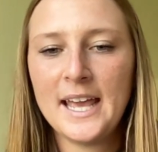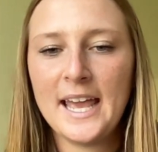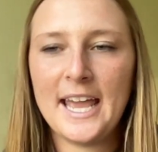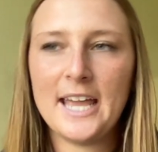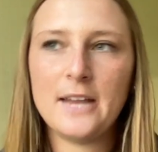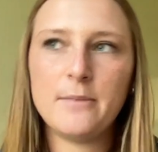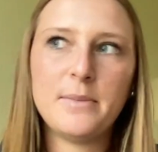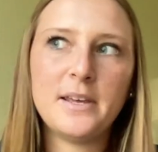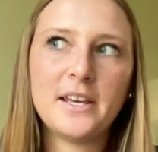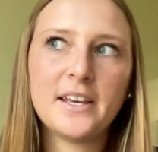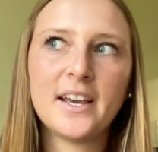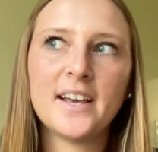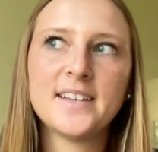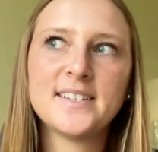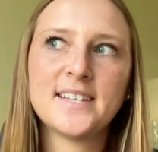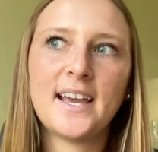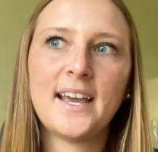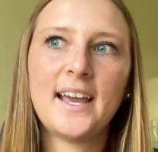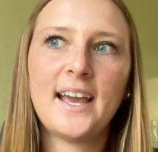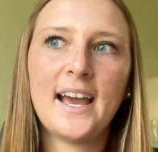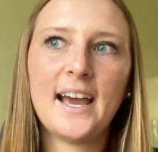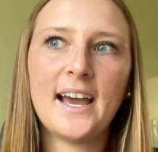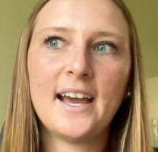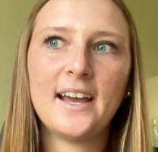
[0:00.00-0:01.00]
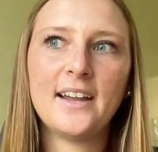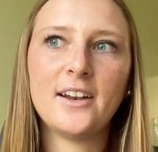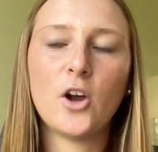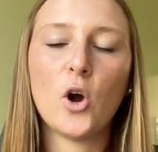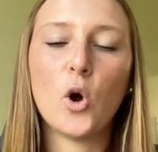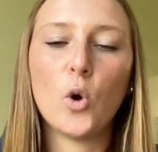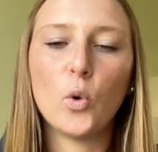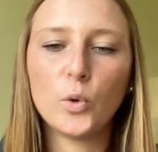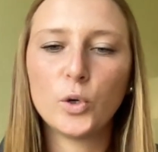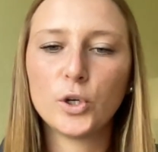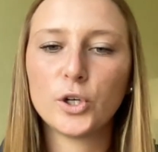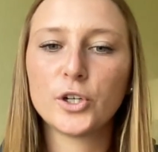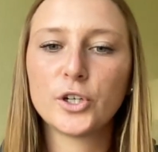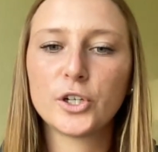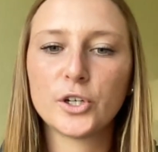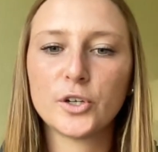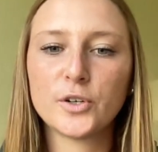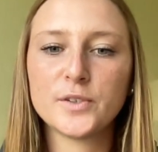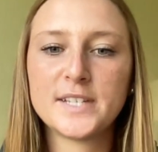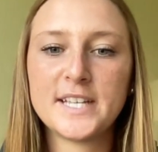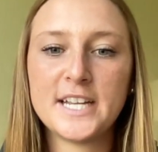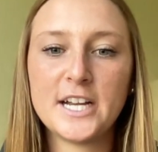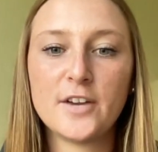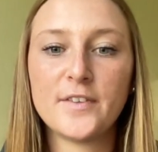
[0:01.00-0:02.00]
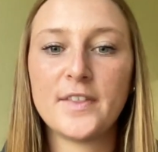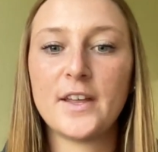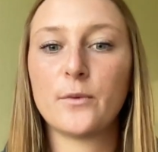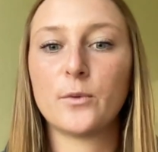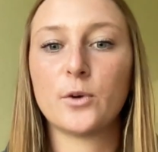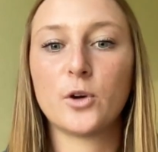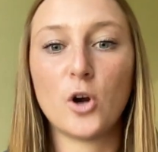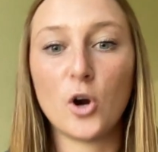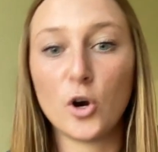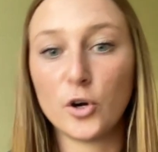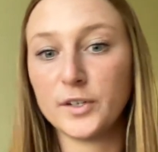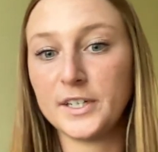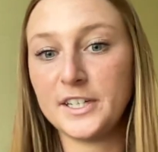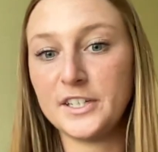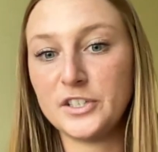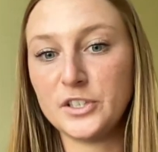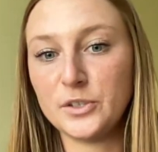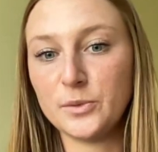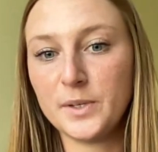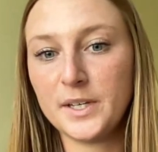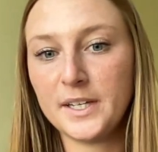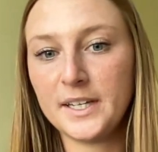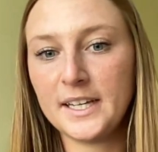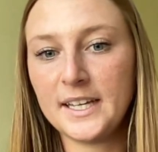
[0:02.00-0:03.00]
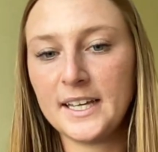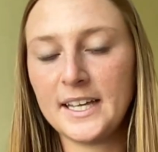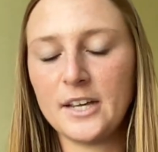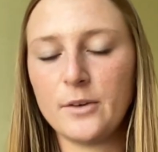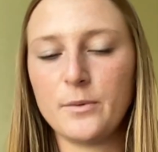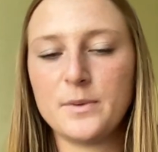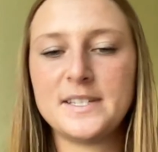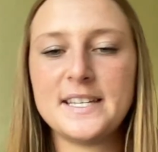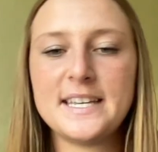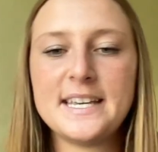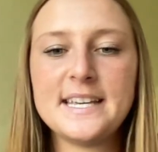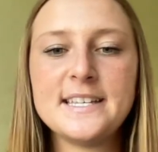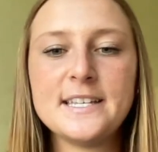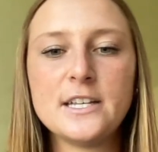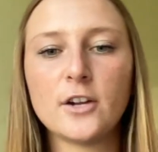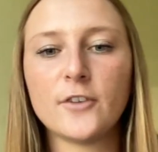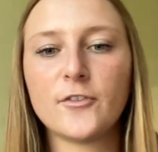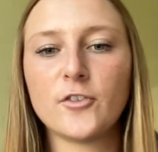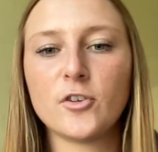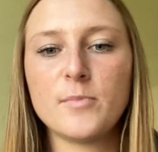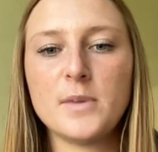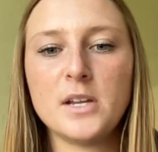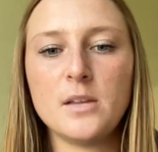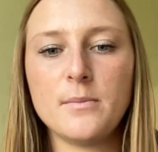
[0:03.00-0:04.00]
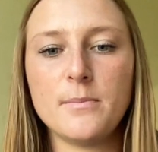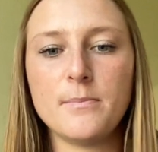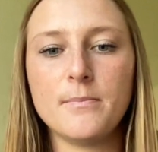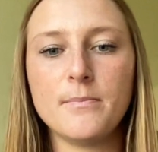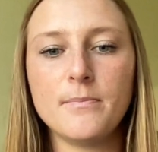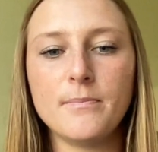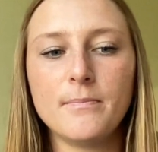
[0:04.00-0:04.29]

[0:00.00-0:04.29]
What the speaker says: And because I had older girls here that were already doing it, it was easier for me to